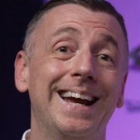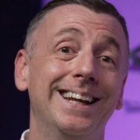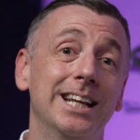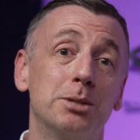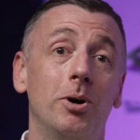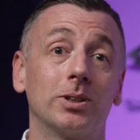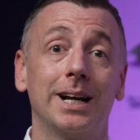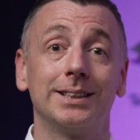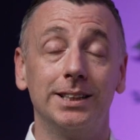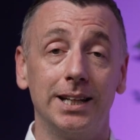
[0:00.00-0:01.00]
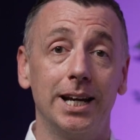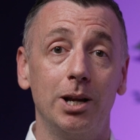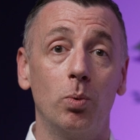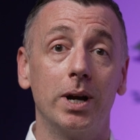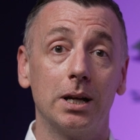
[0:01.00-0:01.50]
In this podcast
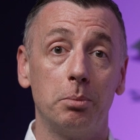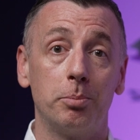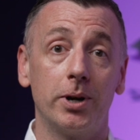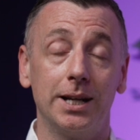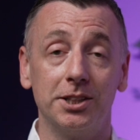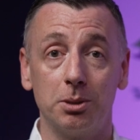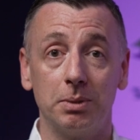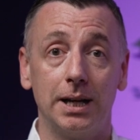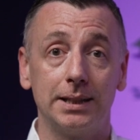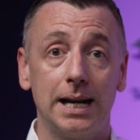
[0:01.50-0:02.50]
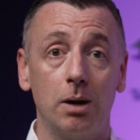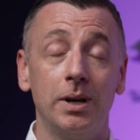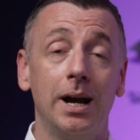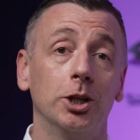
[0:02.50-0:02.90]
today, we're going to be breaking some of that down